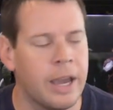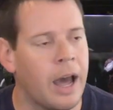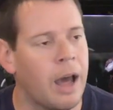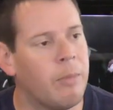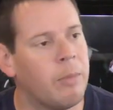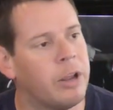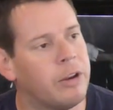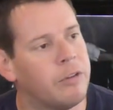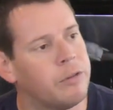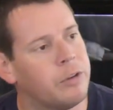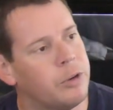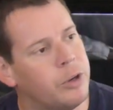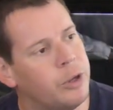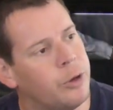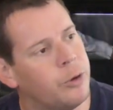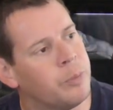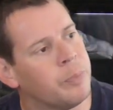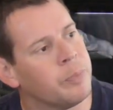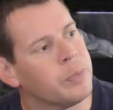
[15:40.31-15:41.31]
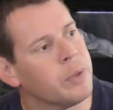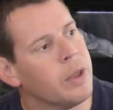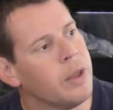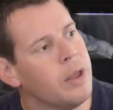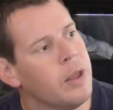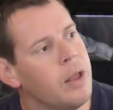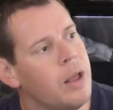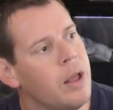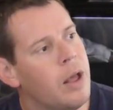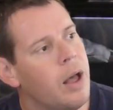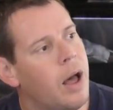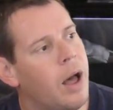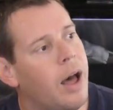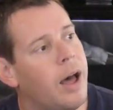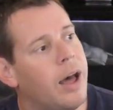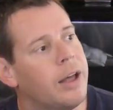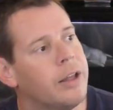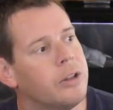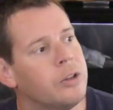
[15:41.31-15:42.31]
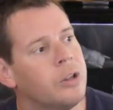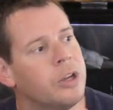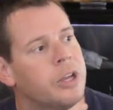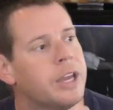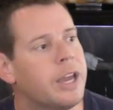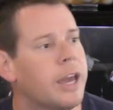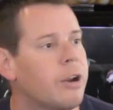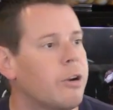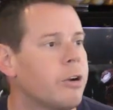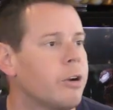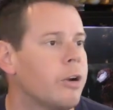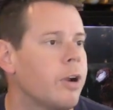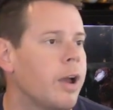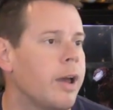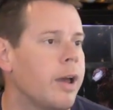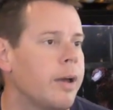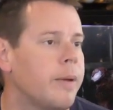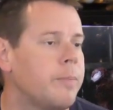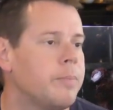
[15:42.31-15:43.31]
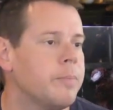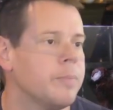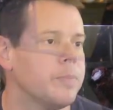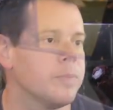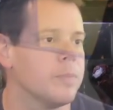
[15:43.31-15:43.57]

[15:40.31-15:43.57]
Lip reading: comment if you do. Looking at her